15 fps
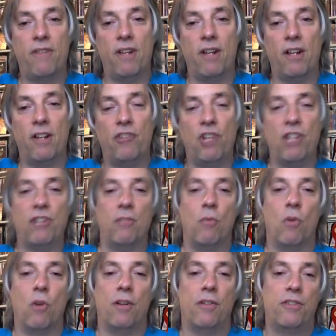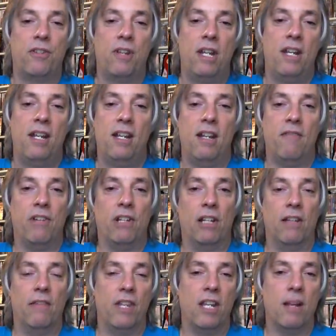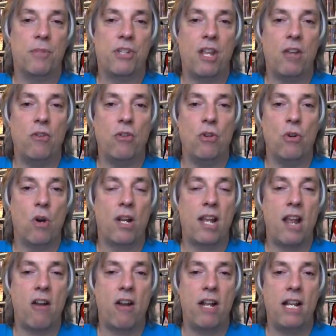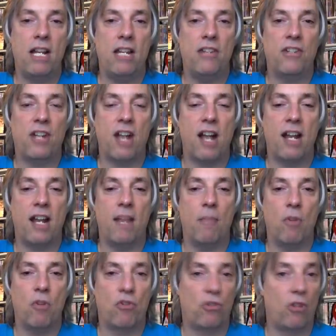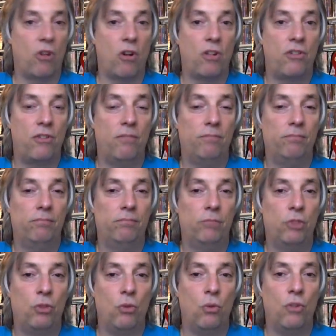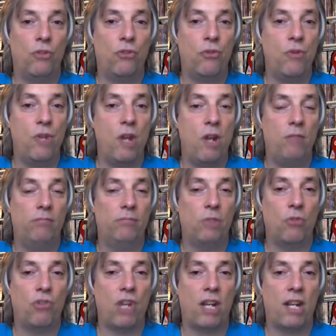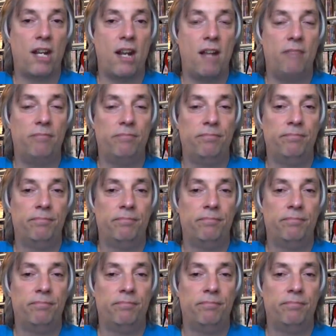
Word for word: Uh, Jason Morris, if you live in the upstate New York area, he's got a martial arts School and Studio. Go check it out.